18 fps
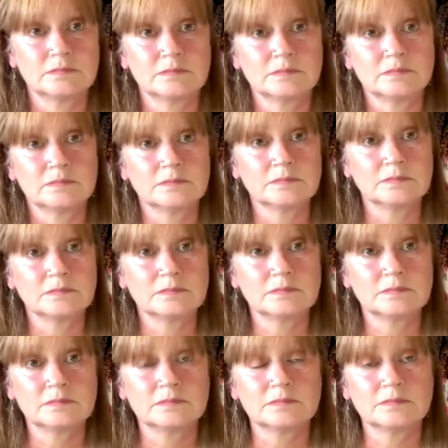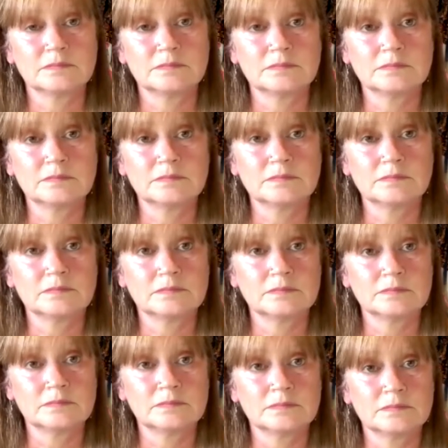And
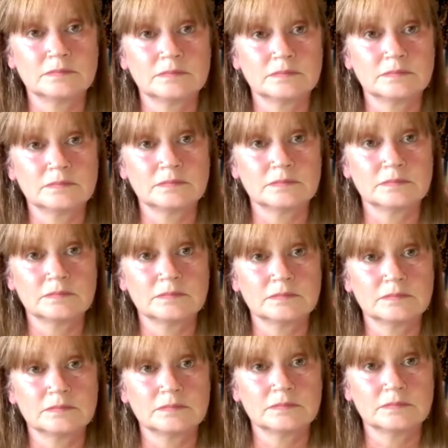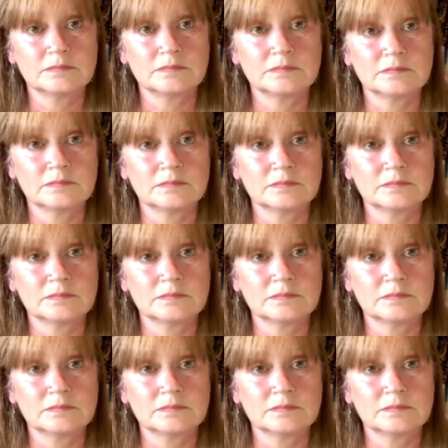we're all done.